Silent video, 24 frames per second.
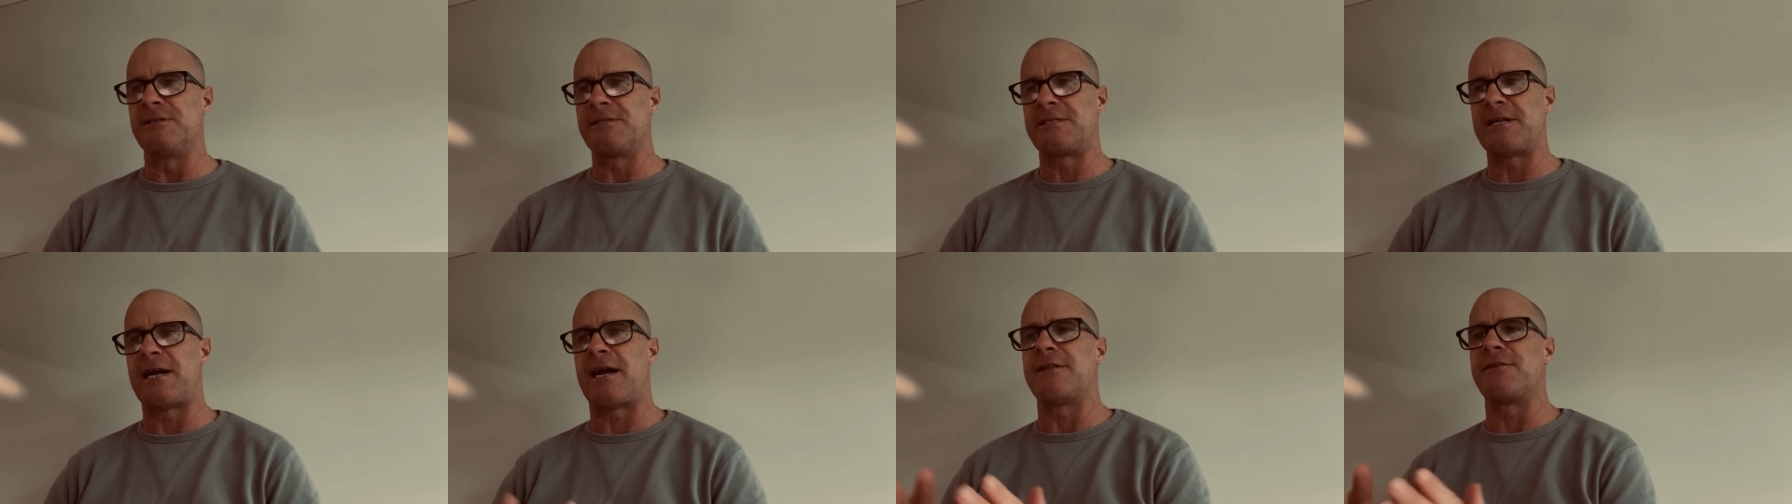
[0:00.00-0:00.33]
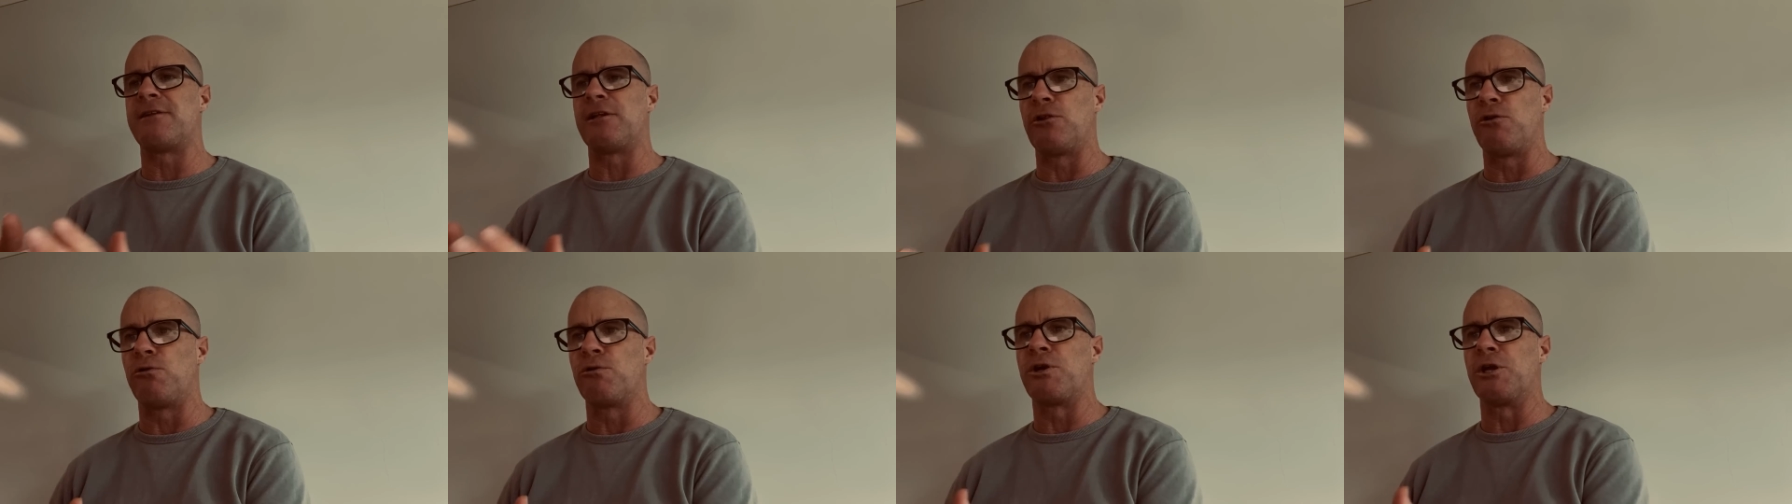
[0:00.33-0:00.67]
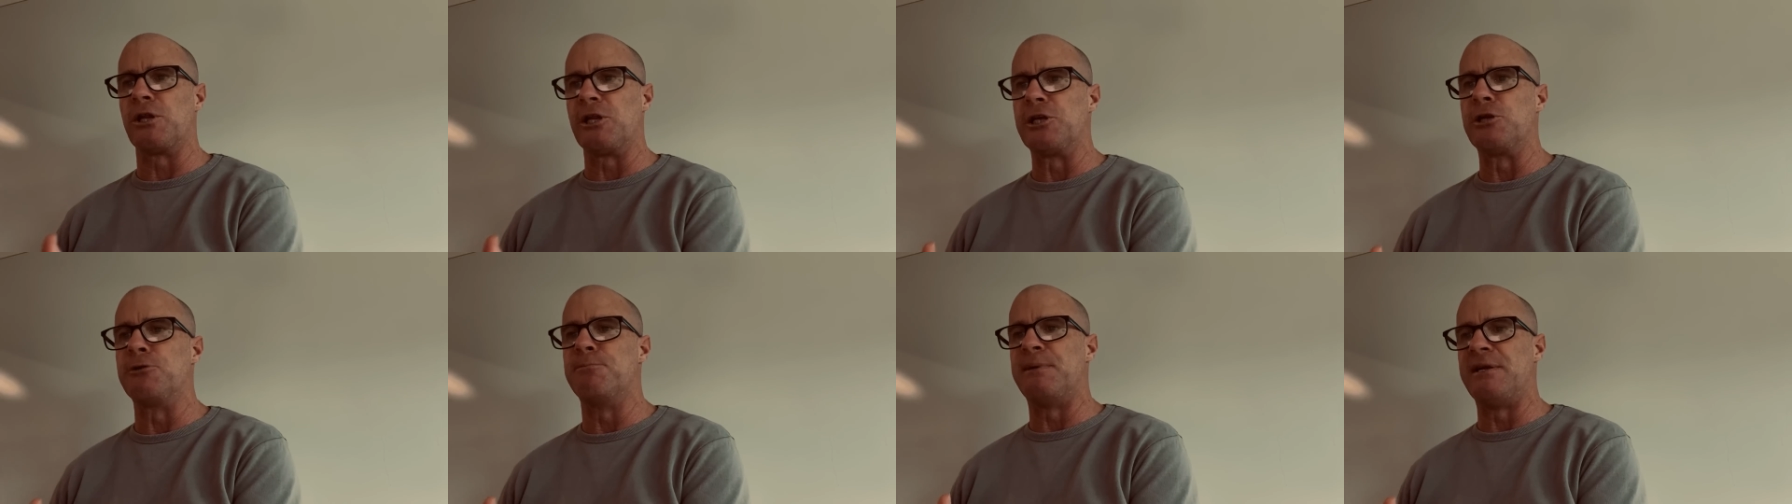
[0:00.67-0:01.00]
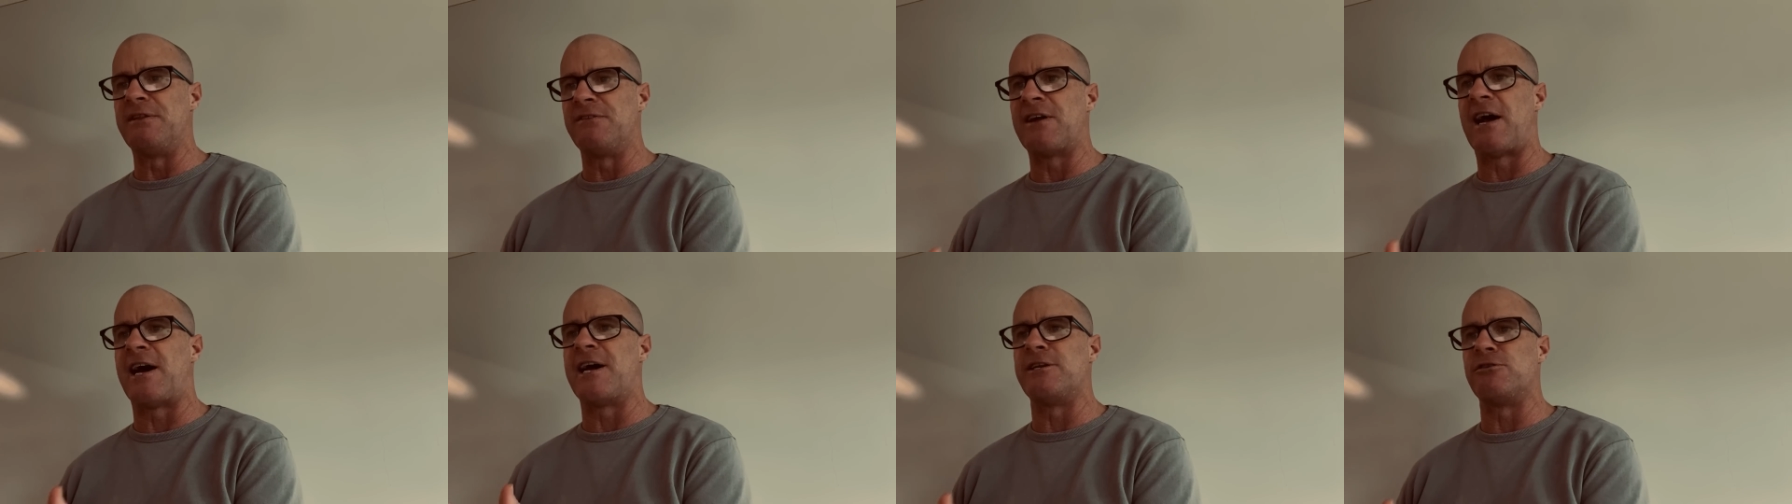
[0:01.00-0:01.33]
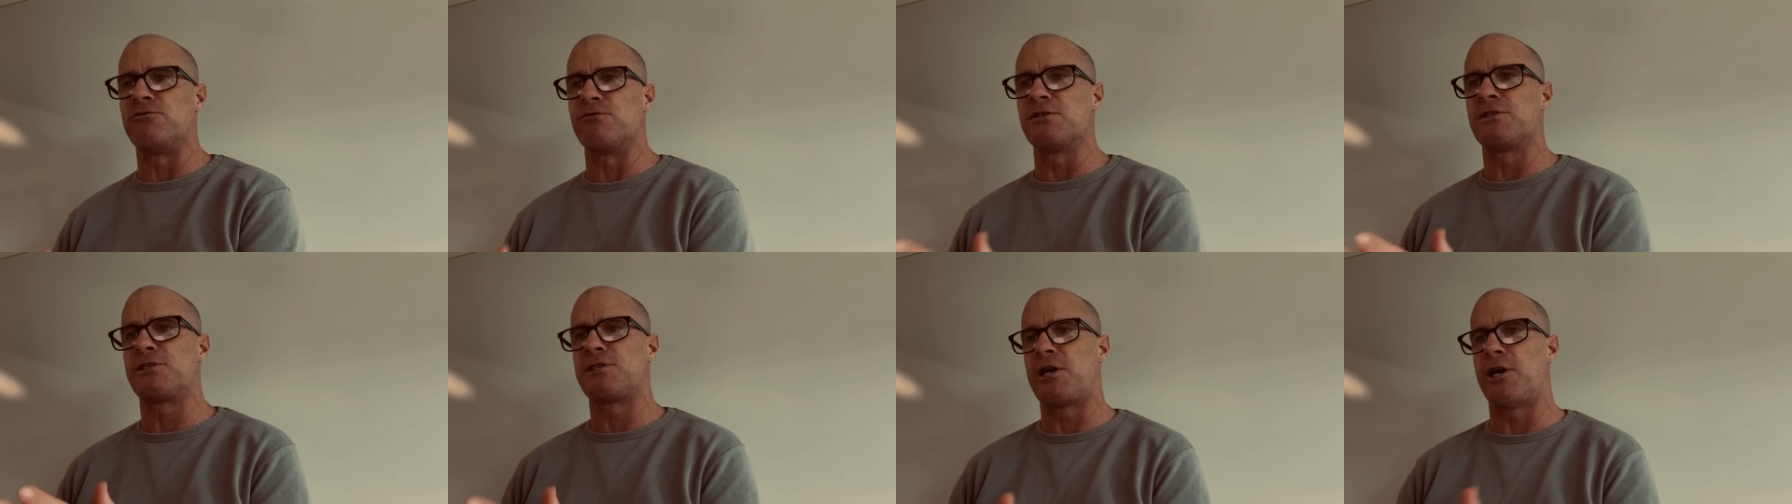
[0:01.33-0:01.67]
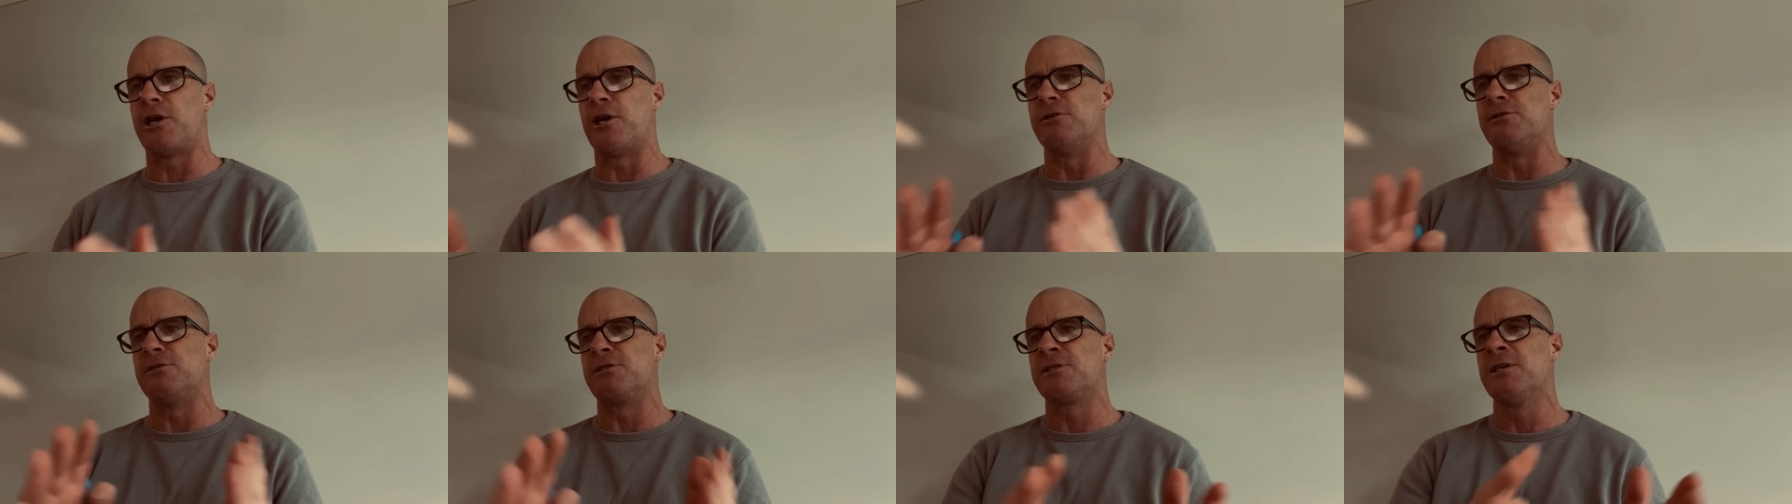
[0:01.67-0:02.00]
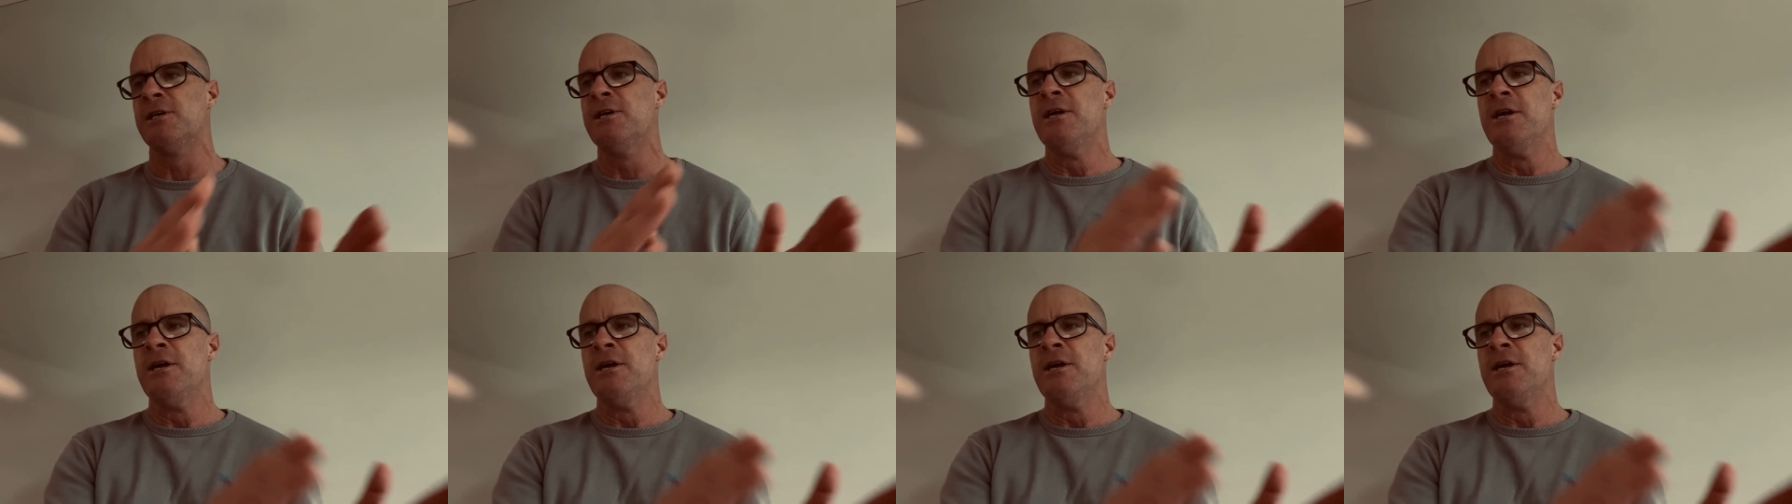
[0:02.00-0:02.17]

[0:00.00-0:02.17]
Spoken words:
started to look a little bit dangerous, those